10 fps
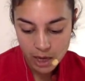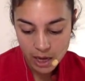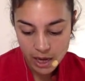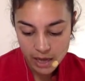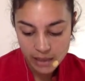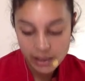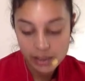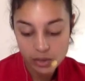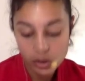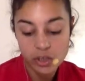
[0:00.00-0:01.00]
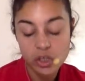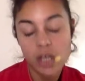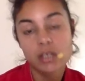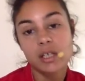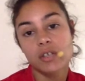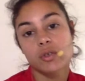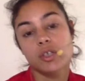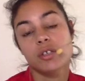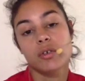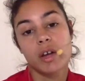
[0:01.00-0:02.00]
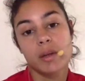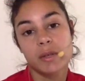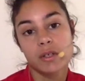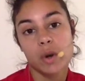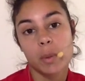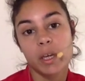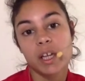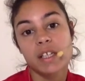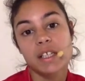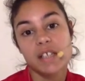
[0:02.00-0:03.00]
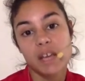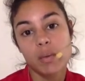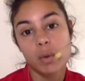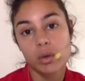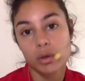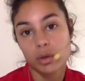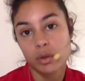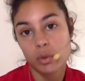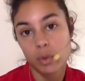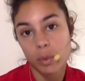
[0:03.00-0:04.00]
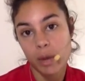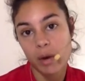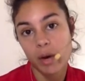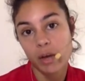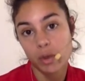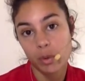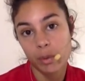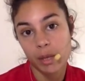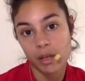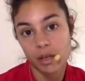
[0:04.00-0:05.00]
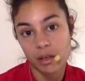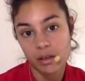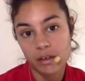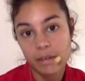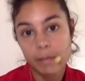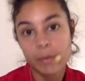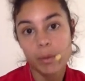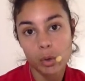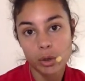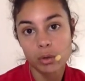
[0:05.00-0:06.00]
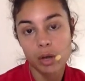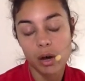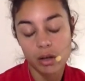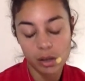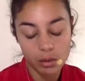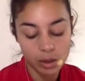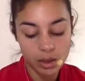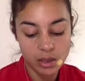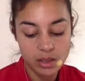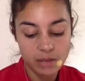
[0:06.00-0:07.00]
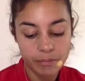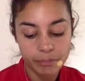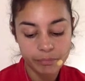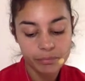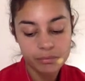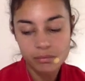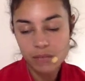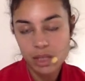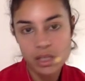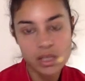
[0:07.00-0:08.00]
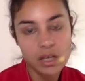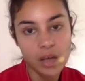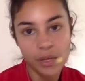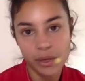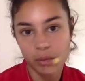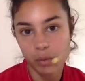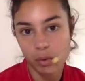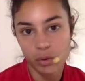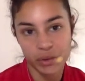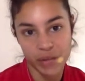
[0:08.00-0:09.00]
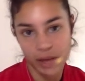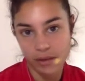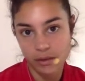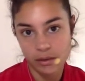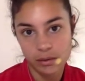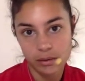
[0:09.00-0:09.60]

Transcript: It is literally just to introduce your essay topic and state what you're going to talk about and your opinion and what you'll argue in this. It's nothing more than that.